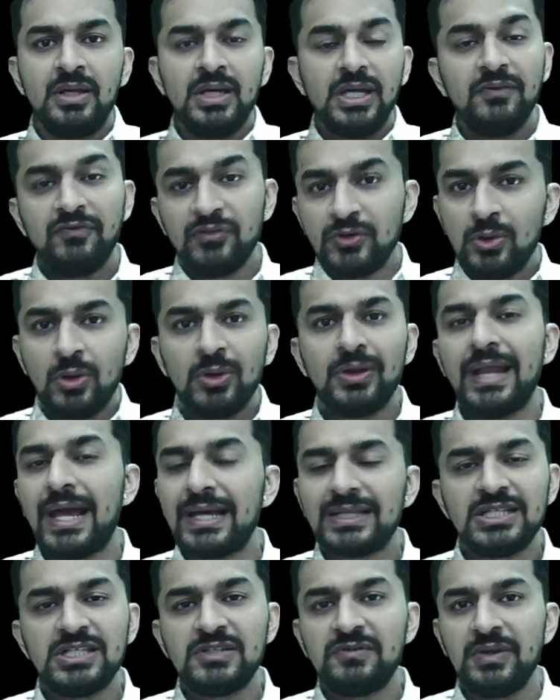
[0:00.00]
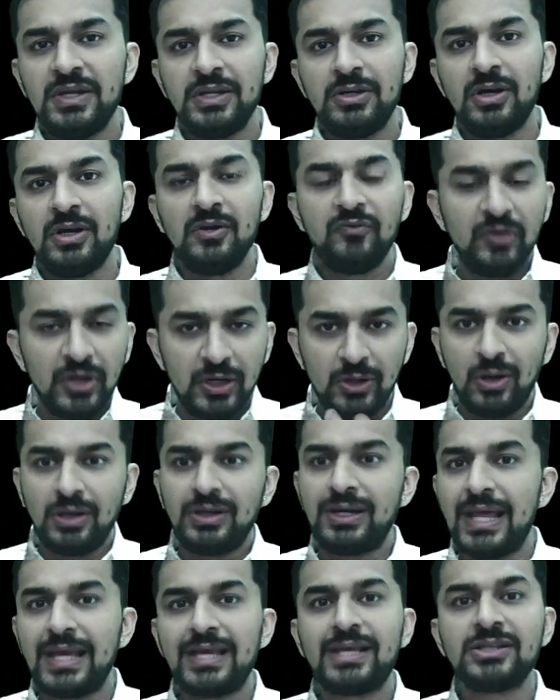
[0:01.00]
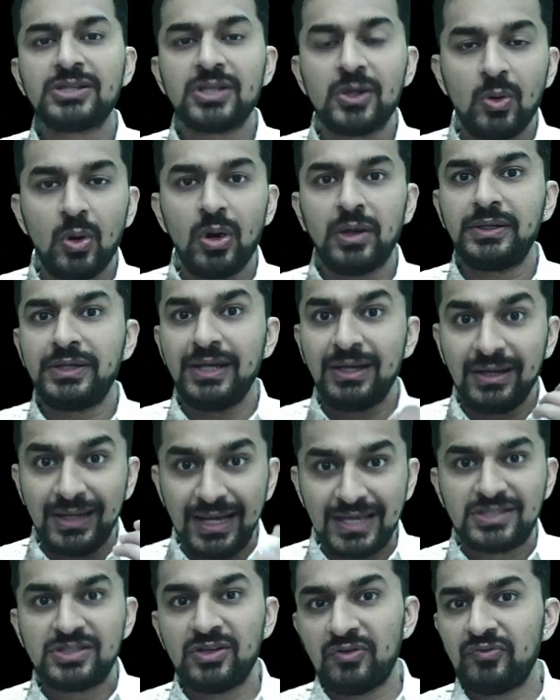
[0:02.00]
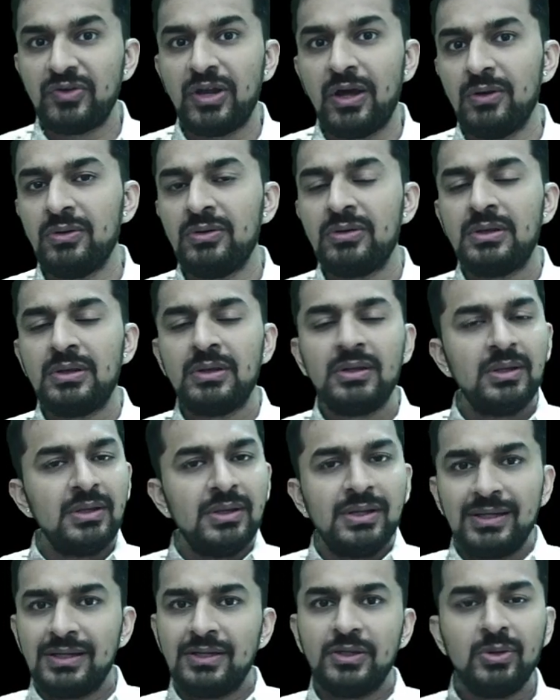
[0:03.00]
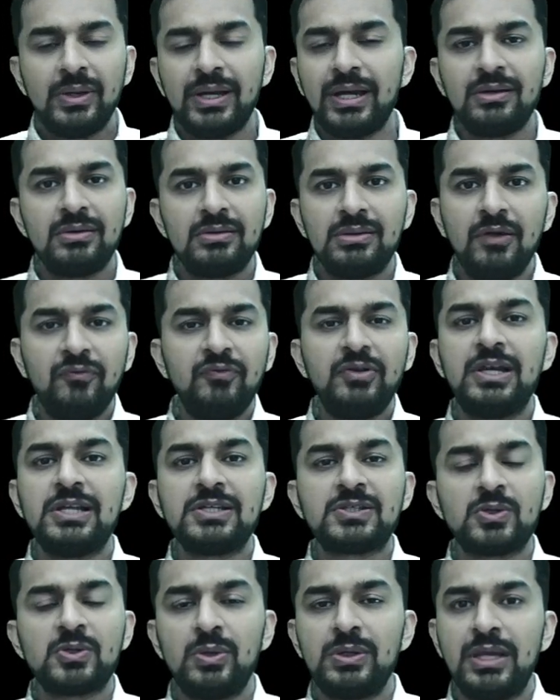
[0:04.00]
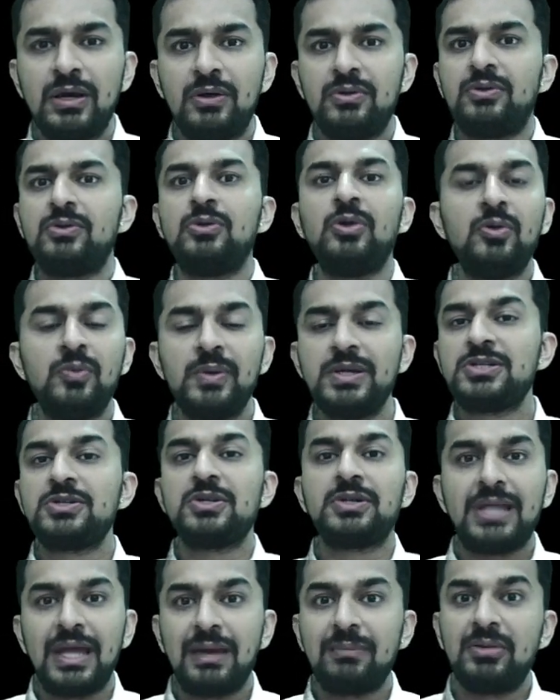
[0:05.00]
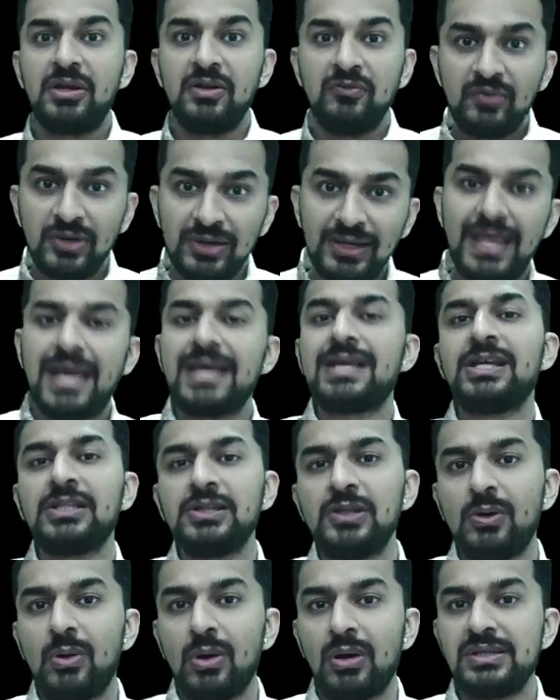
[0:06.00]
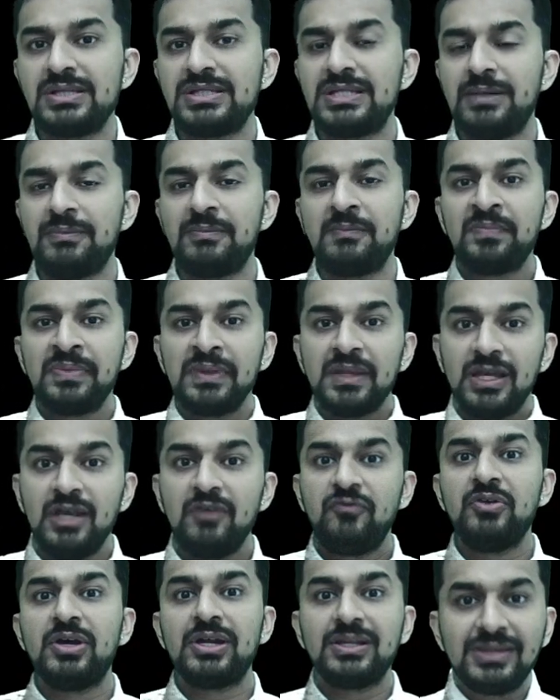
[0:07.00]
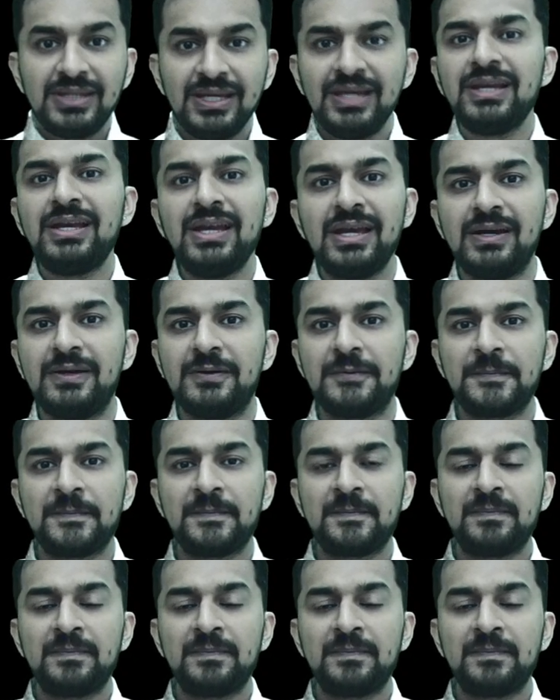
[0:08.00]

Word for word: If you don't like this video, if you're not liking the content as of now, you can definitely scroll down. Don't waste your time. But if you're liking the concept, if you're thinking